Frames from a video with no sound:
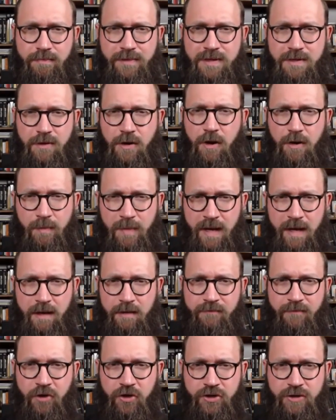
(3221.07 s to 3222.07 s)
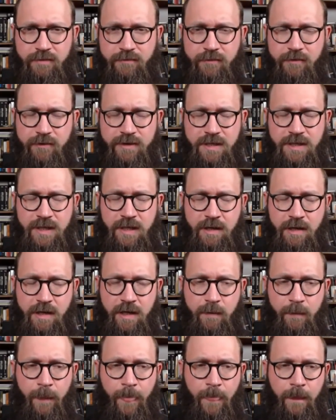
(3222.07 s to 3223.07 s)
straw man version of
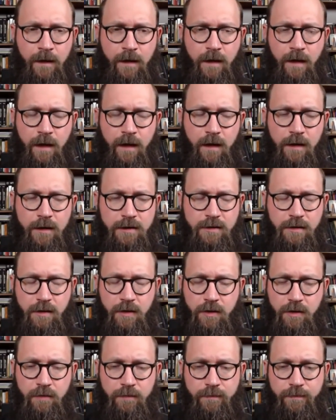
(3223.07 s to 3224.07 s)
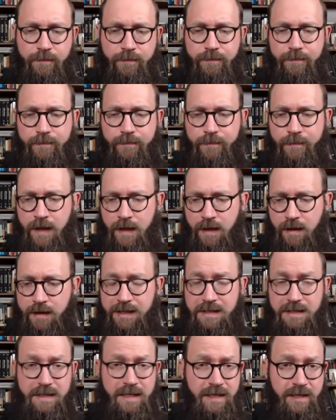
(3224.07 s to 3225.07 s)
Christianity. So yeah,
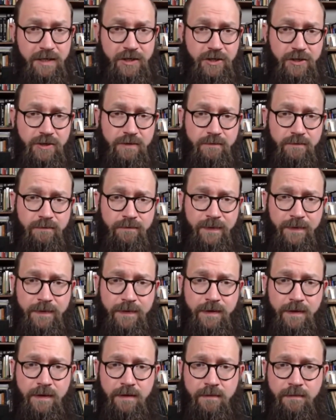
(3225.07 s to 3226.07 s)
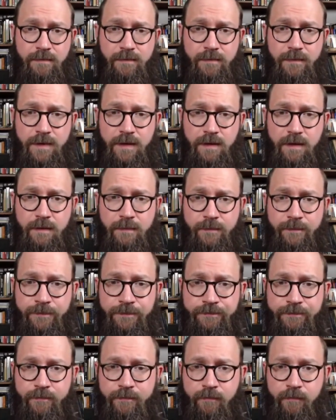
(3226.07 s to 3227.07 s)
it's niche, but the the
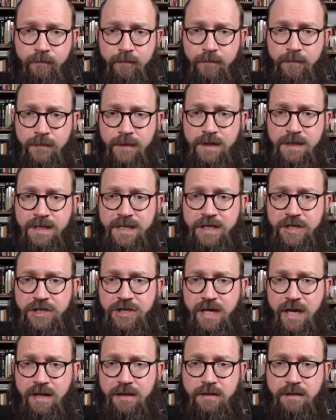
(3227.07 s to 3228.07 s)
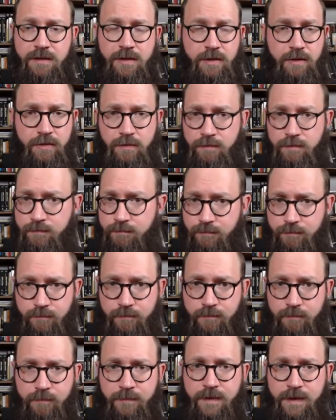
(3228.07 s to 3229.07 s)
the niche has to do
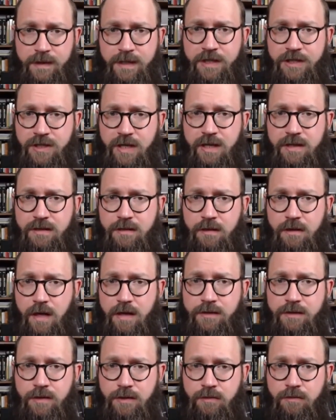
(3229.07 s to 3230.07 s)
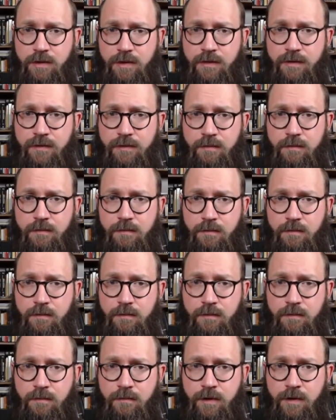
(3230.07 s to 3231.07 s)
the niche has a lot to do with
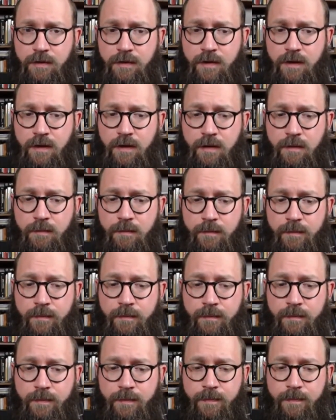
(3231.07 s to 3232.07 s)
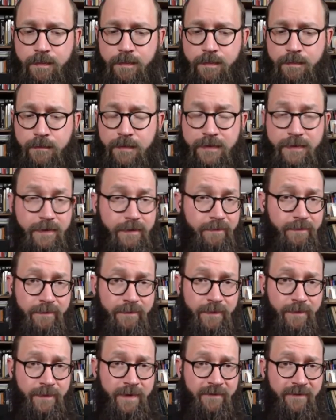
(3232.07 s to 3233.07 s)
with uh, with the
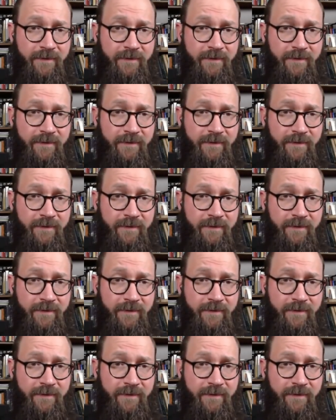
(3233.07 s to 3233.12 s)
the